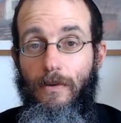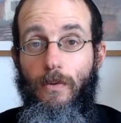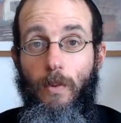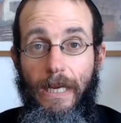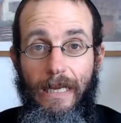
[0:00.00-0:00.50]

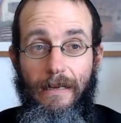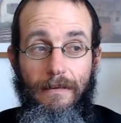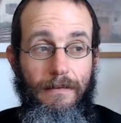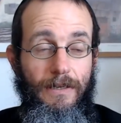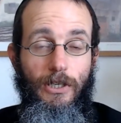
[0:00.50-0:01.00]
we,
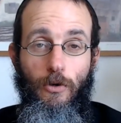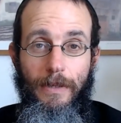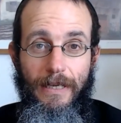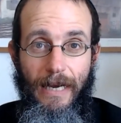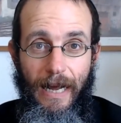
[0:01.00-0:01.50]

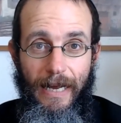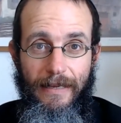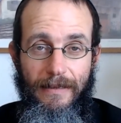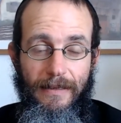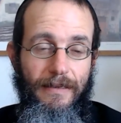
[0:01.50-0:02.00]

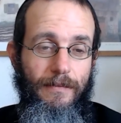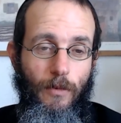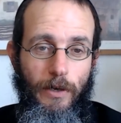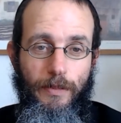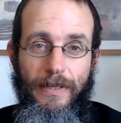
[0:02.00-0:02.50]
humankind,
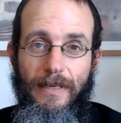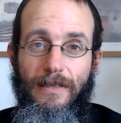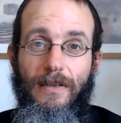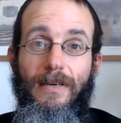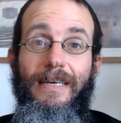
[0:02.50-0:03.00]
more in
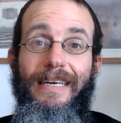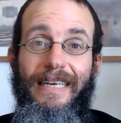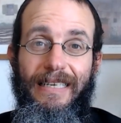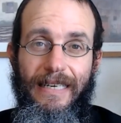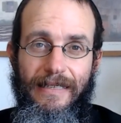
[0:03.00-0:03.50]
particular,
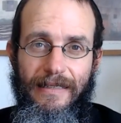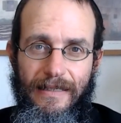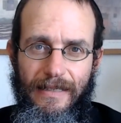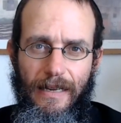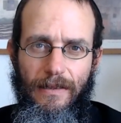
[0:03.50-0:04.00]
Knesset
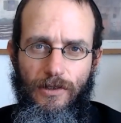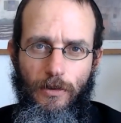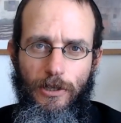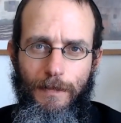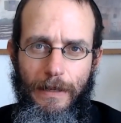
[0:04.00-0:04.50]
Israel, the
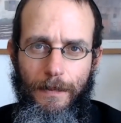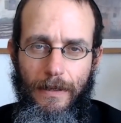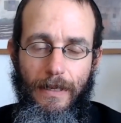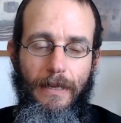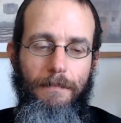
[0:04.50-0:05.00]
Jewish
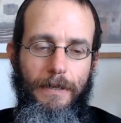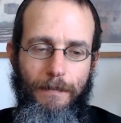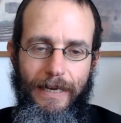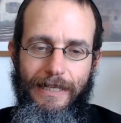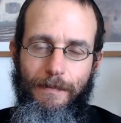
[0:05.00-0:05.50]
people, but
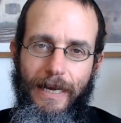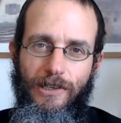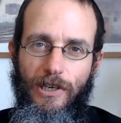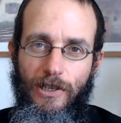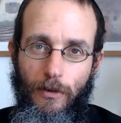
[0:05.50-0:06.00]
by
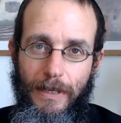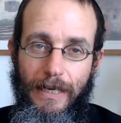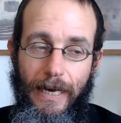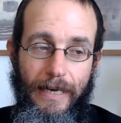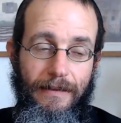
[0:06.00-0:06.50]
expansion,
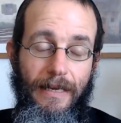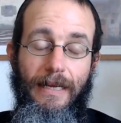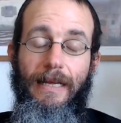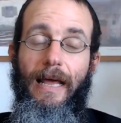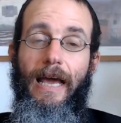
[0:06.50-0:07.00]
humankind,
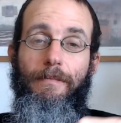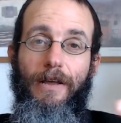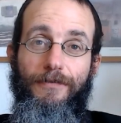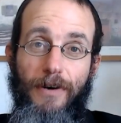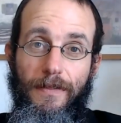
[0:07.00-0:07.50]
and by
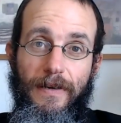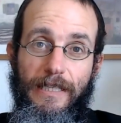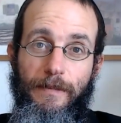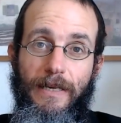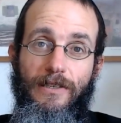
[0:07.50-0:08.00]
further
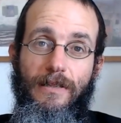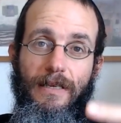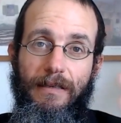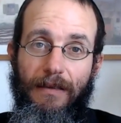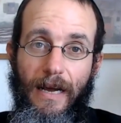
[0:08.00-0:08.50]
expansion,
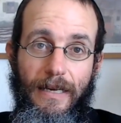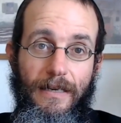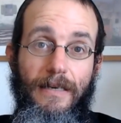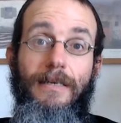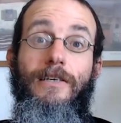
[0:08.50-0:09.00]
the
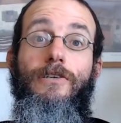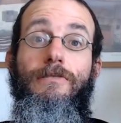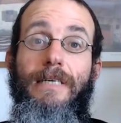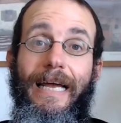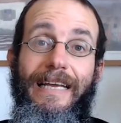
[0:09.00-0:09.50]
entire
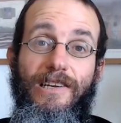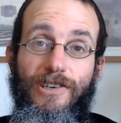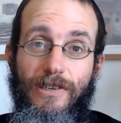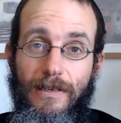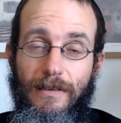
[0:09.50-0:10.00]

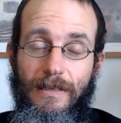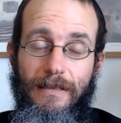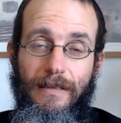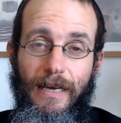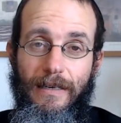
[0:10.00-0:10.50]
creation, the
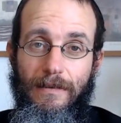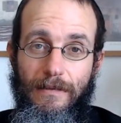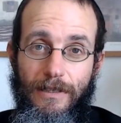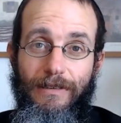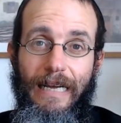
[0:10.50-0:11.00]
entire
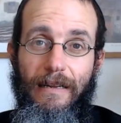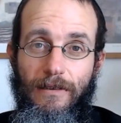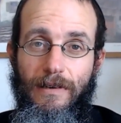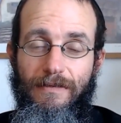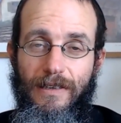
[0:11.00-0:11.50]
created
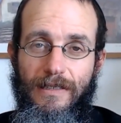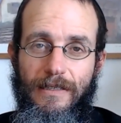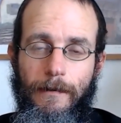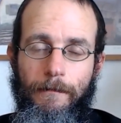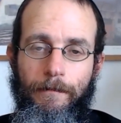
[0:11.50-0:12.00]

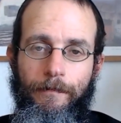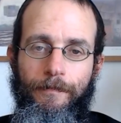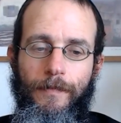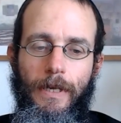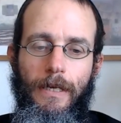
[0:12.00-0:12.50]
universe,
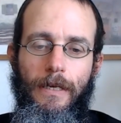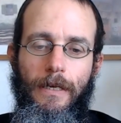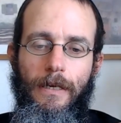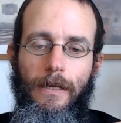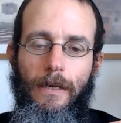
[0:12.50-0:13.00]

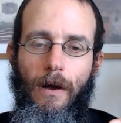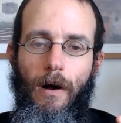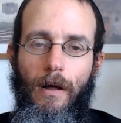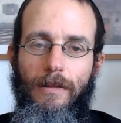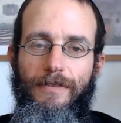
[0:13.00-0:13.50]

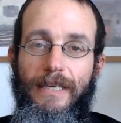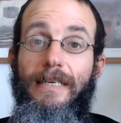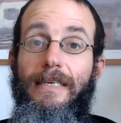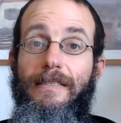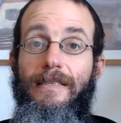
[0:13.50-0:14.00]
all of
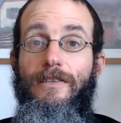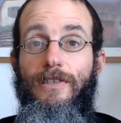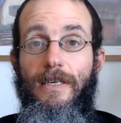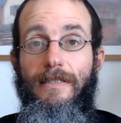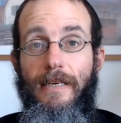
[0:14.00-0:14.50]
it isn't
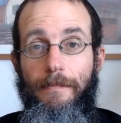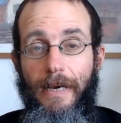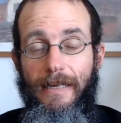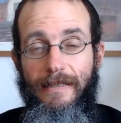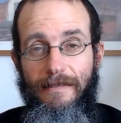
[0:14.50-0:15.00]
just a
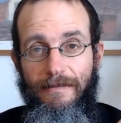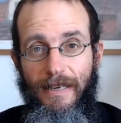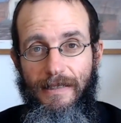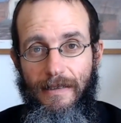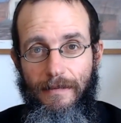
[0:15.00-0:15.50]
passive
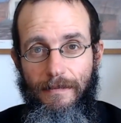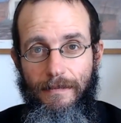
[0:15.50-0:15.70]
vessel.